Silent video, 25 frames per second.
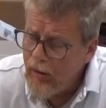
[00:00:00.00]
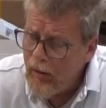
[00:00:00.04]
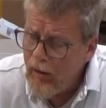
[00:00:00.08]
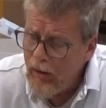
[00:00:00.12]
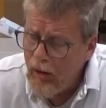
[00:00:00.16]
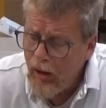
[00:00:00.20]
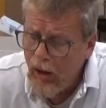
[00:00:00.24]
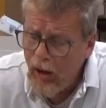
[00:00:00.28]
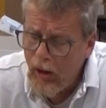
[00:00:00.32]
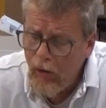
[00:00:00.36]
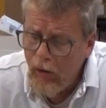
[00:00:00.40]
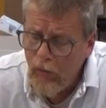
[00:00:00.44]

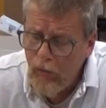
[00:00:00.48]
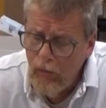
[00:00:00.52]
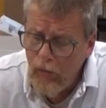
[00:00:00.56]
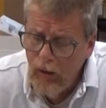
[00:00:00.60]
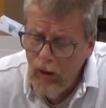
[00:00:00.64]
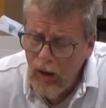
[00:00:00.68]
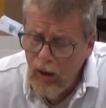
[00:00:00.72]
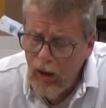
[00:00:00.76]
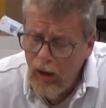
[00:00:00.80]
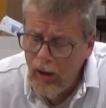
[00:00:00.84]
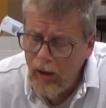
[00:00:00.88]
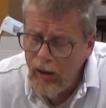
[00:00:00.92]
Now,
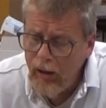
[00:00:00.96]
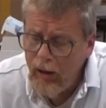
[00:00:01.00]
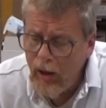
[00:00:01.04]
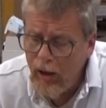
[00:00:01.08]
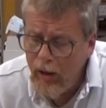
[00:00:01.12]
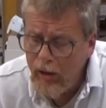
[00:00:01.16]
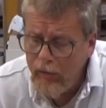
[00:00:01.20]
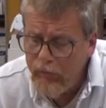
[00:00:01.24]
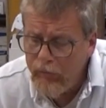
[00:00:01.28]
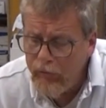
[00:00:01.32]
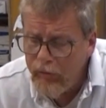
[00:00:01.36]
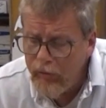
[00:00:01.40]
I,
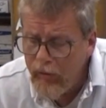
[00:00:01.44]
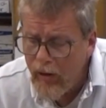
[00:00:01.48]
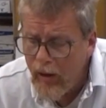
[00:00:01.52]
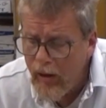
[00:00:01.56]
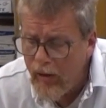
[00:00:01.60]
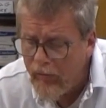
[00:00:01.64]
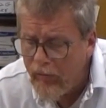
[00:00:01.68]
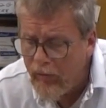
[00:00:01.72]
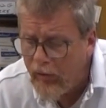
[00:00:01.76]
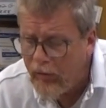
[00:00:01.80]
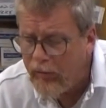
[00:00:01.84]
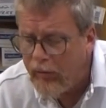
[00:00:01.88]
I do
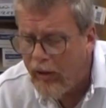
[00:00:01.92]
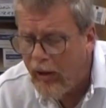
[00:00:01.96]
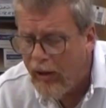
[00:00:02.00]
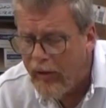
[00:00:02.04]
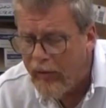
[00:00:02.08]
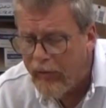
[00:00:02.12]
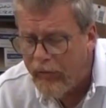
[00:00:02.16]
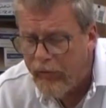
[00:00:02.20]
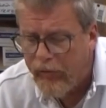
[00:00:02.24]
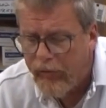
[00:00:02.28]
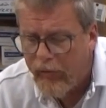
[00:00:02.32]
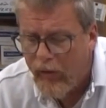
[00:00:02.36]
have the
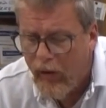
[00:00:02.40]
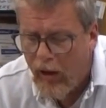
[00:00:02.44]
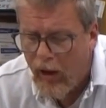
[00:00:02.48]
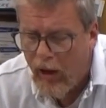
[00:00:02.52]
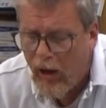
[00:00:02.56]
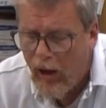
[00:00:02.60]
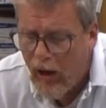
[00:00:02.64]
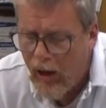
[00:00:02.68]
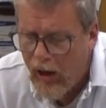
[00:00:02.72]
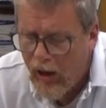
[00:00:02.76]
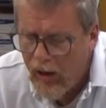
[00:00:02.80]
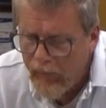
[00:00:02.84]
lens
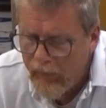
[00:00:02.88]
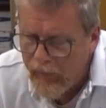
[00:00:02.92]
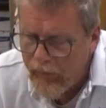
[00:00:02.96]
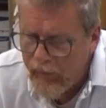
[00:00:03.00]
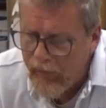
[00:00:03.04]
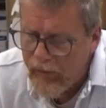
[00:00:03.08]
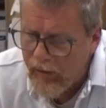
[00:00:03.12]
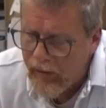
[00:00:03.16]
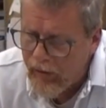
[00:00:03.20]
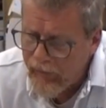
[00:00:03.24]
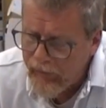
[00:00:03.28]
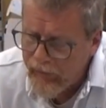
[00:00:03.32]
off
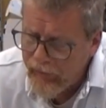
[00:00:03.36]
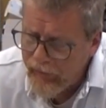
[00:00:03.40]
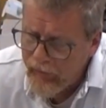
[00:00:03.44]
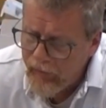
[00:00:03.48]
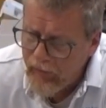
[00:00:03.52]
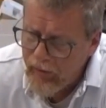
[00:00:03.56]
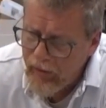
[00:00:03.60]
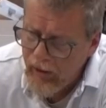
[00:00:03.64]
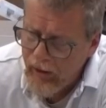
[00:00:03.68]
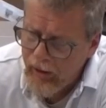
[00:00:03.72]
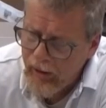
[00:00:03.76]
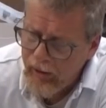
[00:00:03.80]
of
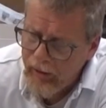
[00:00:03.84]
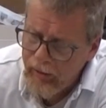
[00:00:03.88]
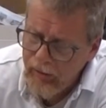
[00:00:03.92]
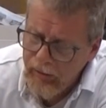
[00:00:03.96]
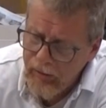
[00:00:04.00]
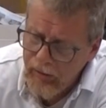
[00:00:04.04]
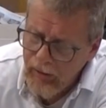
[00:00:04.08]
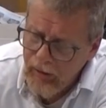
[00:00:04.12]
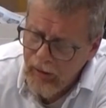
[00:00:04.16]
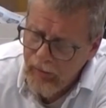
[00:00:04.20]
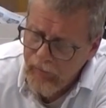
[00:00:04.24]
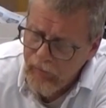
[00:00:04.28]
this,
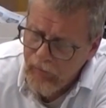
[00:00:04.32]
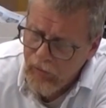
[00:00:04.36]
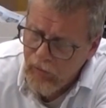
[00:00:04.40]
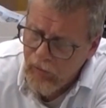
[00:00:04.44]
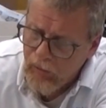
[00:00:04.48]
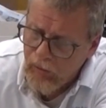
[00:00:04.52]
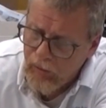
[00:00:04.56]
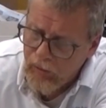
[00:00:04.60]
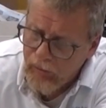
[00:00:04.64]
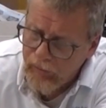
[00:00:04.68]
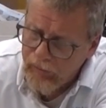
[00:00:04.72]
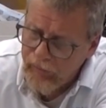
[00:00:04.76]
and of
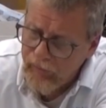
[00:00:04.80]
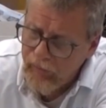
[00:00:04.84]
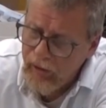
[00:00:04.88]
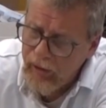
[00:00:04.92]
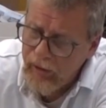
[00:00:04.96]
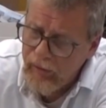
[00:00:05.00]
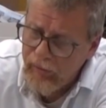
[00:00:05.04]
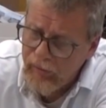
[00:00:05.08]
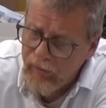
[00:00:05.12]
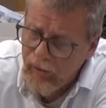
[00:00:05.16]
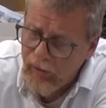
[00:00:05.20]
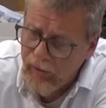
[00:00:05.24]
course,
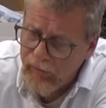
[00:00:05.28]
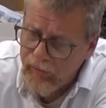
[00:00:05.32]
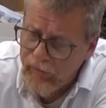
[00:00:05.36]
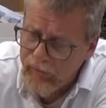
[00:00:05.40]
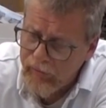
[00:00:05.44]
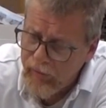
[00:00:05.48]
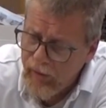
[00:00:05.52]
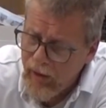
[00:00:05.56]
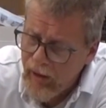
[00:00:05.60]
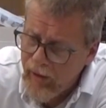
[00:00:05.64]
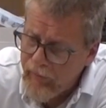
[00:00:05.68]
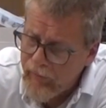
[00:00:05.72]
it
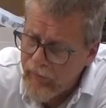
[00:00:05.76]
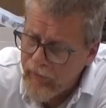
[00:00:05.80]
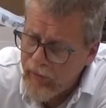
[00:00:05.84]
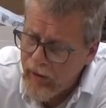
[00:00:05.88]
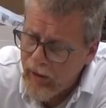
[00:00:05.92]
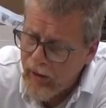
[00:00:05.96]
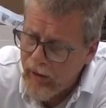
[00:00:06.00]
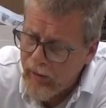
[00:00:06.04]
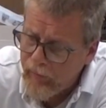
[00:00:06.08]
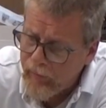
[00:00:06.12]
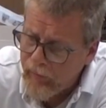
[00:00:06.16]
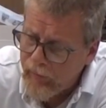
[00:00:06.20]
does have a
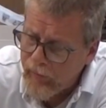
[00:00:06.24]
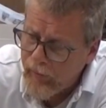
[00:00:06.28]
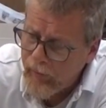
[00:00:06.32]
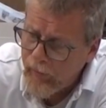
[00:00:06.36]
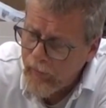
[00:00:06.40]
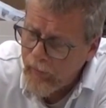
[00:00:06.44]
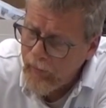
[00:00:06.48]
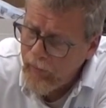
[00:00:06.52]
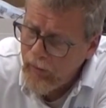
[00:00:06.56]
cover.